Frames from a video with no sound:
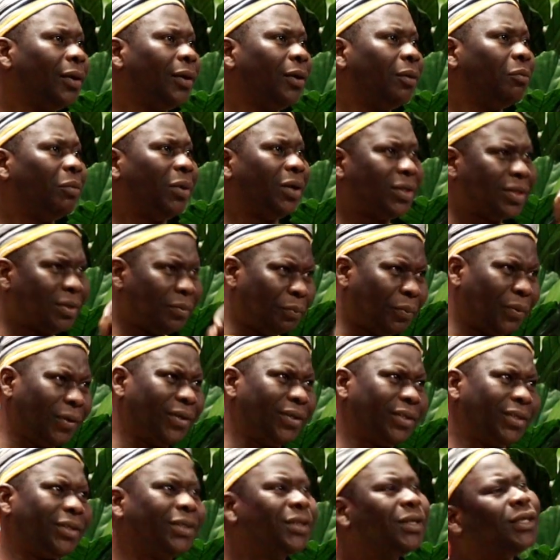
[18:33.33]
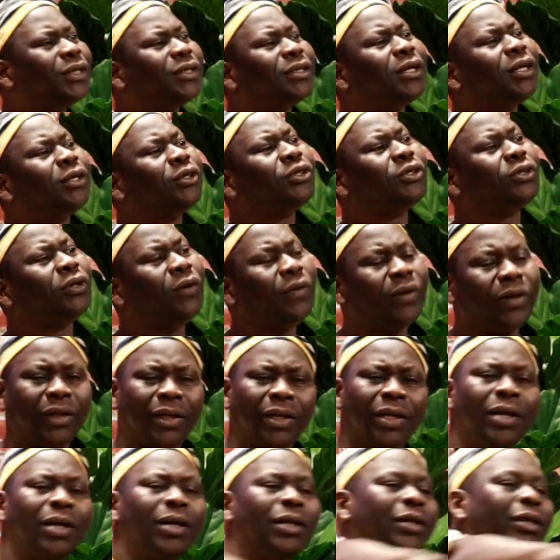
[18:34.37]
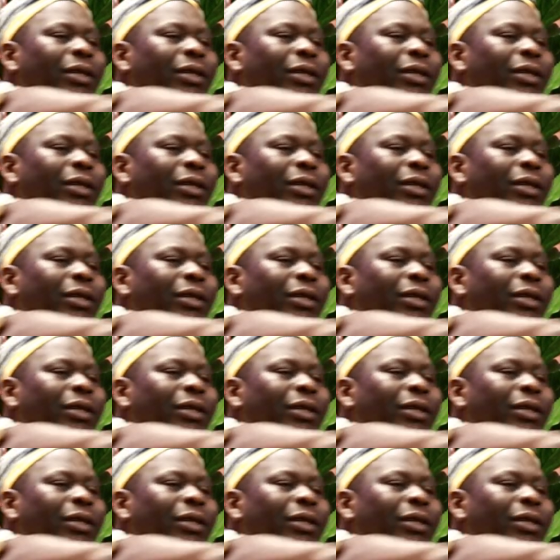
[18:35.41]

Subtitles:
But the person is not sorry. There